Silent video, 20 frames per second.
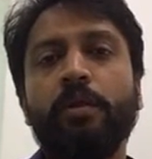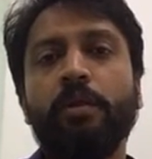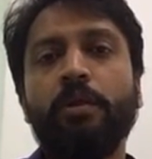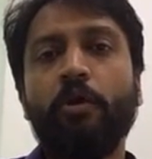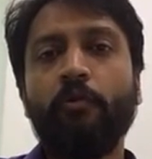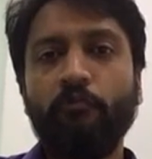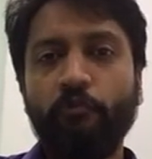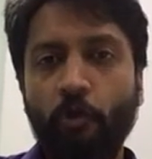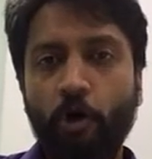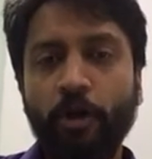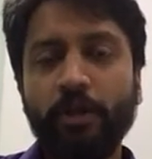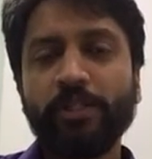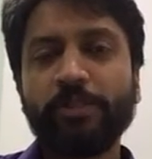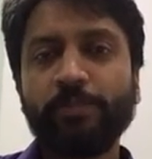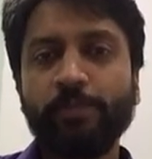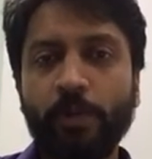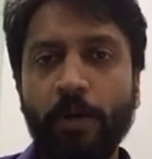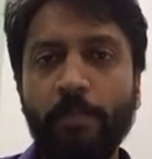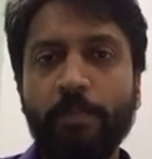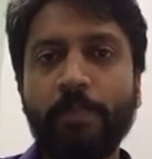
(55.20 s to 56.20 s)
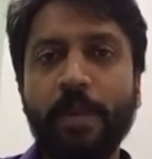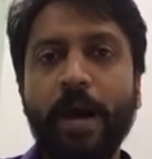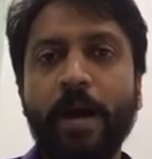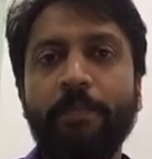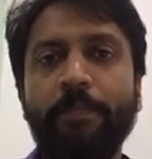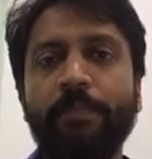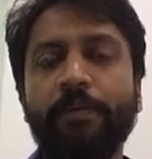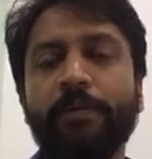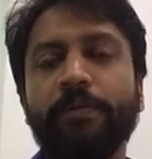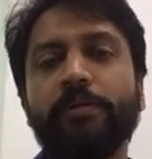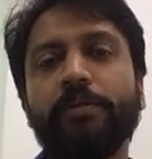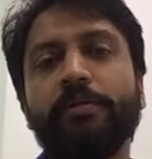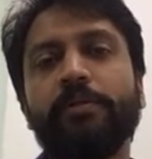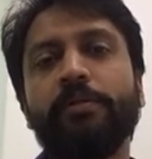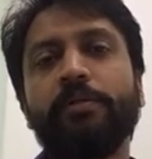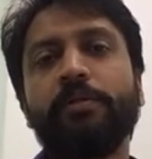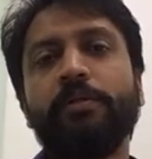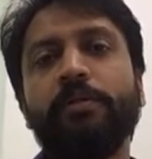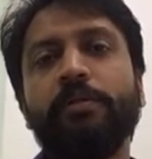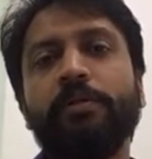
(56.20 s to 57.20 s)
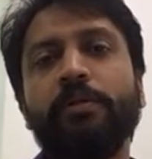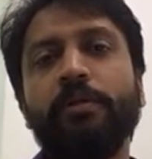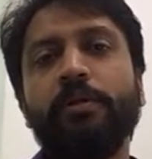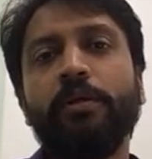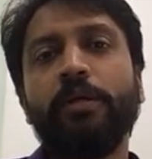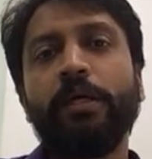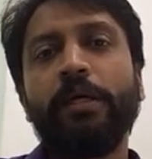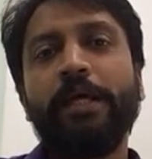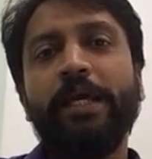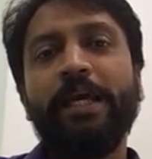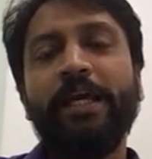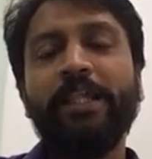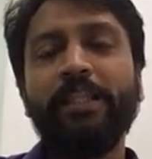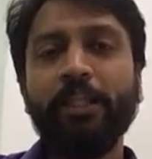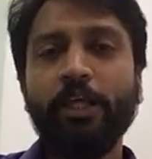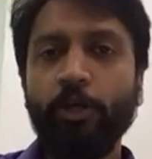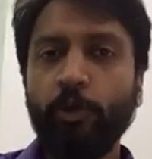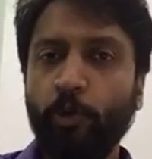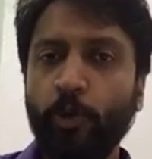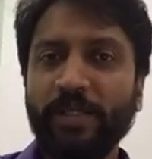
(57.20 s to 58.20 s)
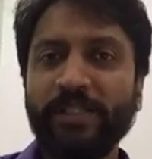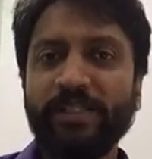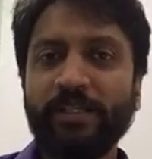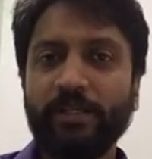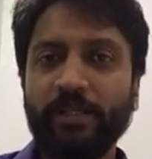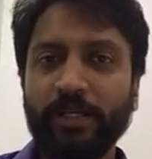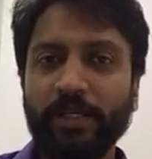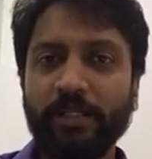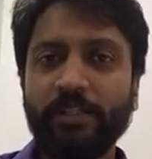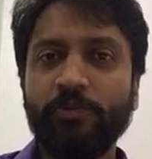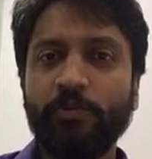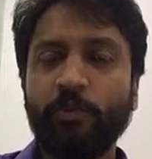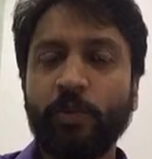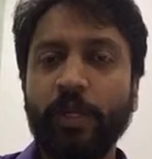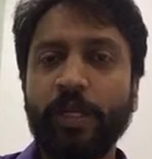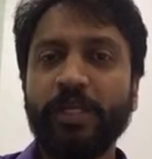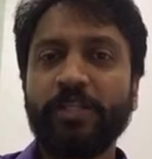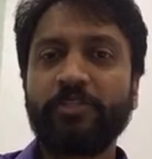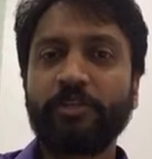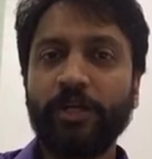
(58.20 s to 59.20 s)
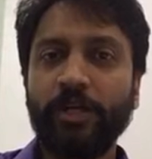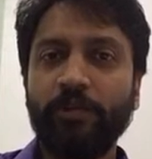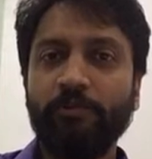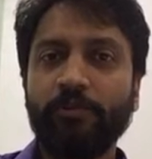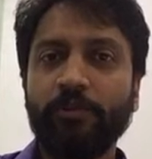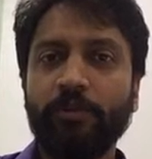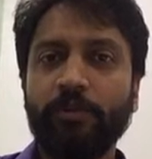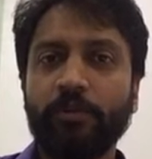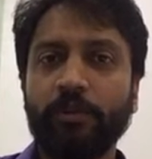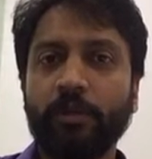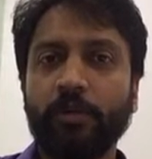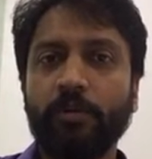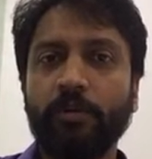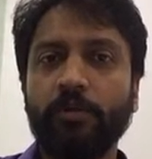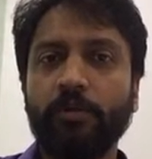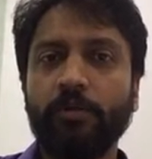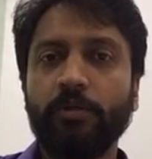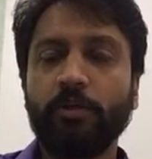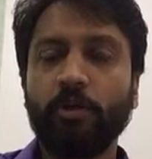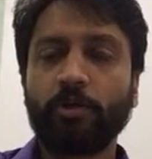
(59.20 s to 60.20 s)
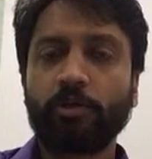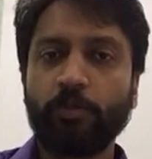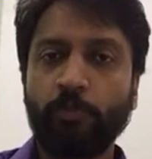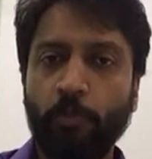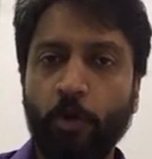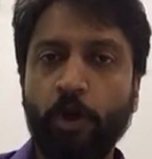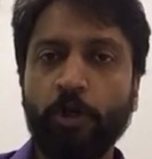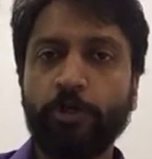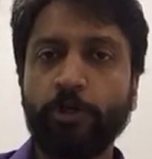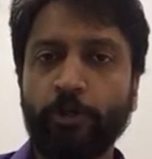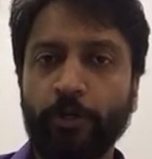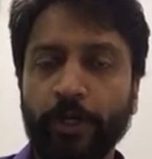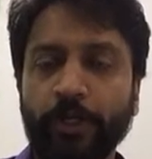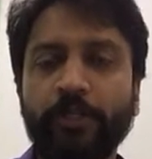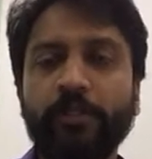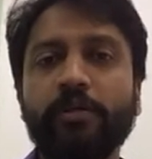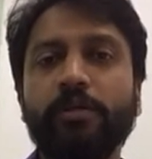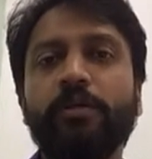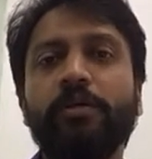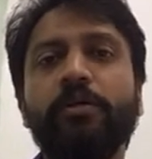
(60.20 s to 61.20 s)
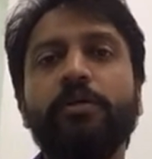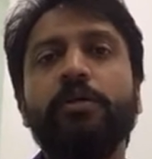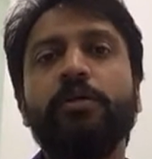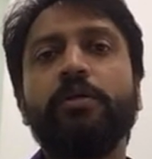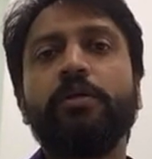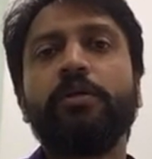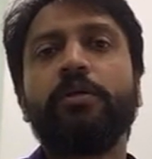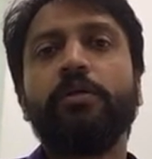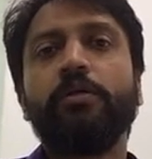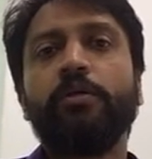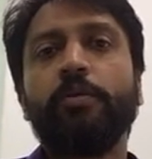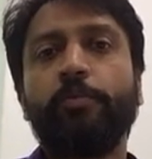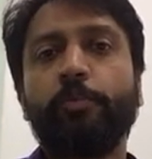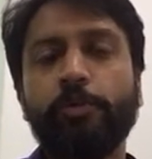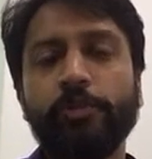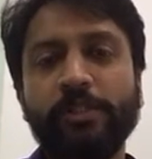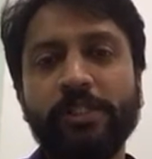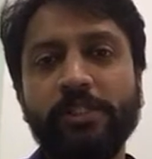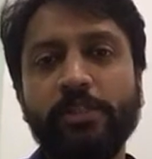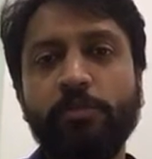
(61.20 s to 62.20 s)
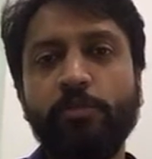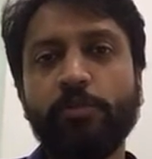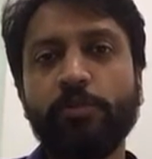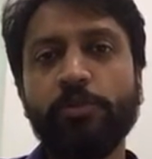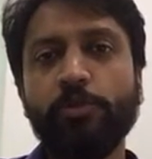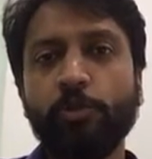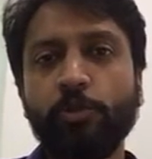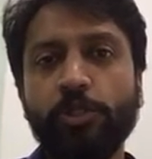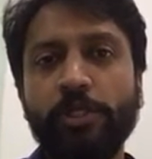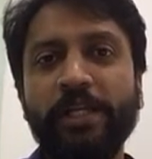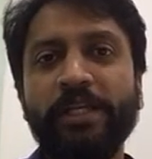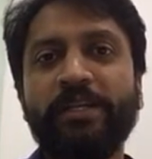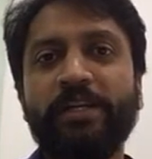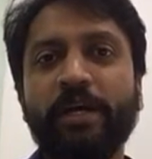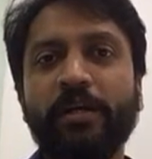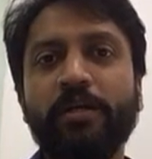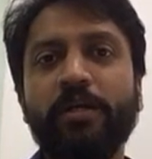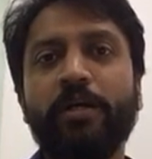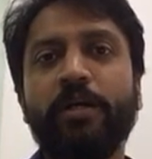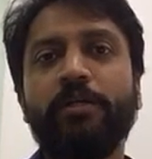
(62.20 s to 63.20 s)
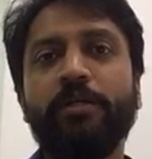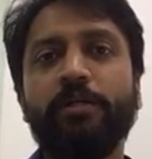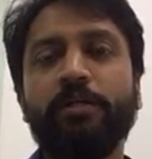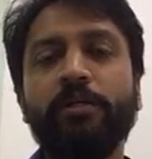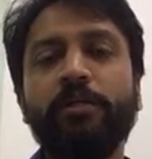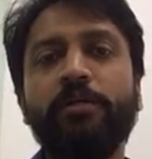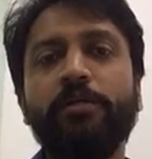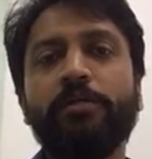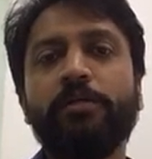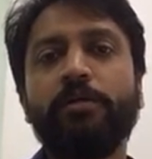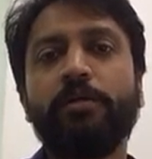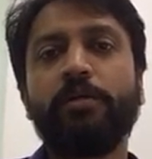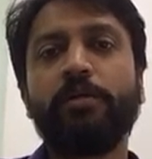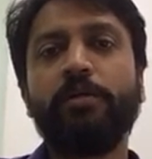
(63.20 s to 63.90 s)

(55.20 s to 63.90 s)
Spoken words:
Now, for a sperm map, in the US at least, when I trained with Dr. Paul Turek, the procedure was usually done under